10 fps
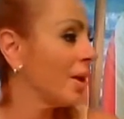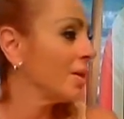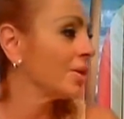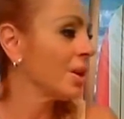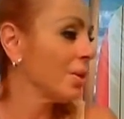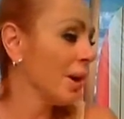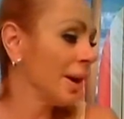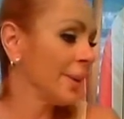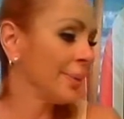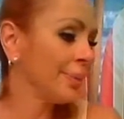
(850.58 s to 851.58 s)
So,
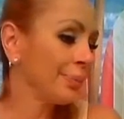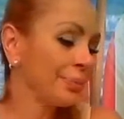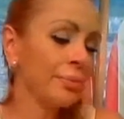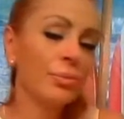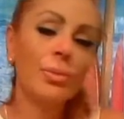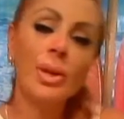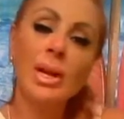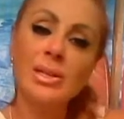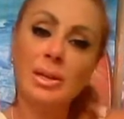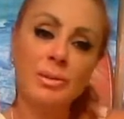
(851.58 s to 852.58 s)
um,
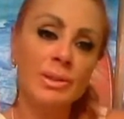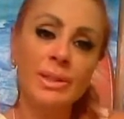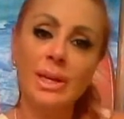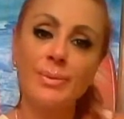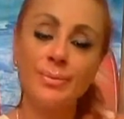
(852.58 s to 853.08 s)
that's all I'm going to say.